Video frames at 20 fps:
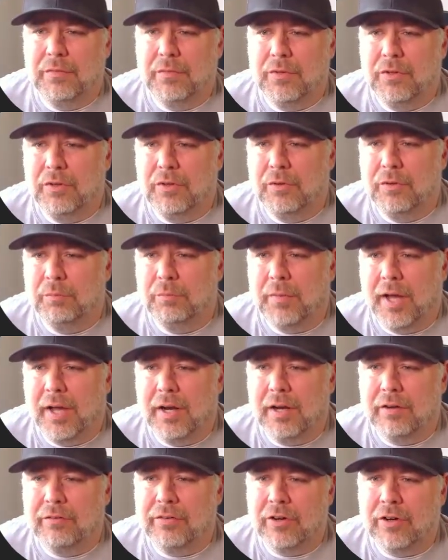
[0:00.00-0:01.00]
You might
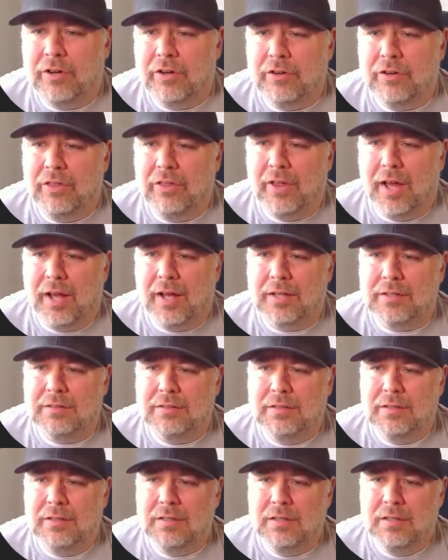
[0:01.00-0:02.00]
have heard
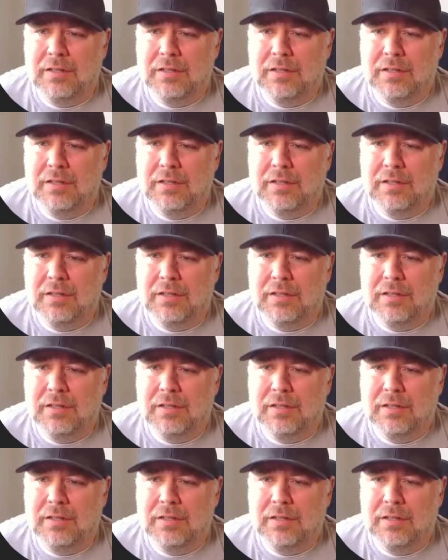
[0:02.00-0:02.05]
that